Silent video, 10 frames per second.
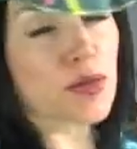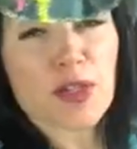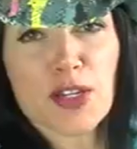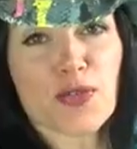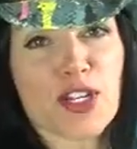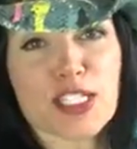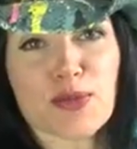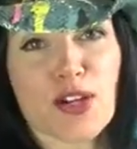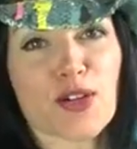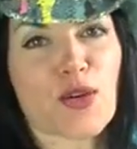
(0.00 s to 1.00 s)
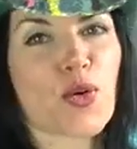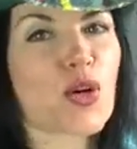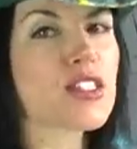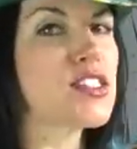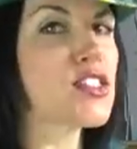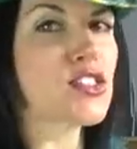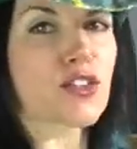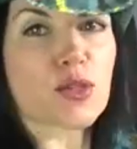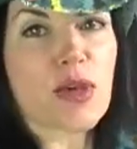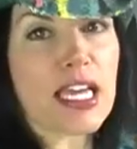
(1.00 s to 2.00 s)
to be a free spirit, of course, and just start
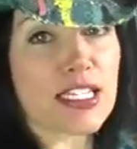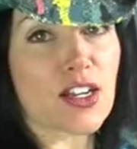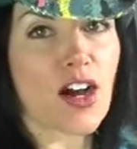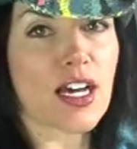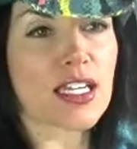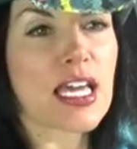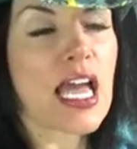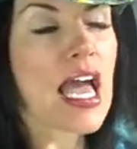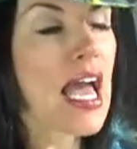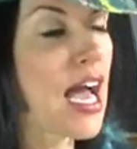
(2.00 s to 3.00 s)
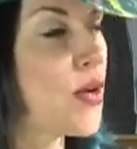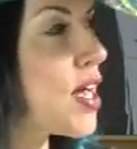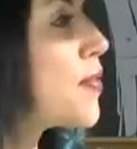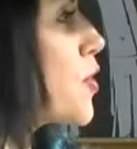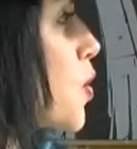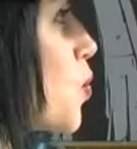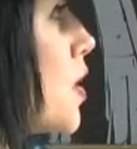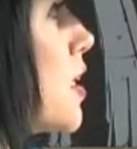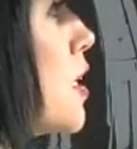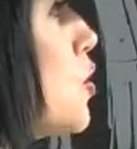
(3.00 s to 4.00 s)
to paint it on. However, what